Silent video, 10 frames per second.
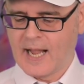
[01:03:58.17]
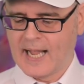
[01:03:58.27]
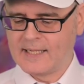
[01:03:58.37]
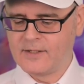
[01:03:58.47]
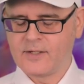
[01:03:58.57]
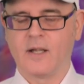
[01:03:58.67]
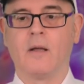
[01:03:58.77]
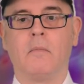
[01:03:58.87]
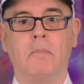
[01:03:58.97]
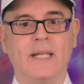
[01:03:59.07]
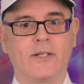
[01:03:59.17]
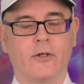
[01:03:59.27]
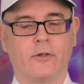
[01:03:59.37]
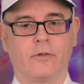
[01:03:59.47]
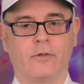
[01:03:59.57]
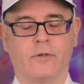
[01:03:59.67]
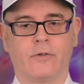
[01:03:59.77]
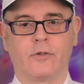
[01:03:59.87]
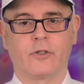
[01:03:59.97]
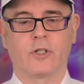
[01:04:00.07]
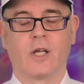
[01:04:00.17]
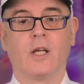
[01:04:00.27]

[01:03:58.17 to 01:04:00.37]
and mittens?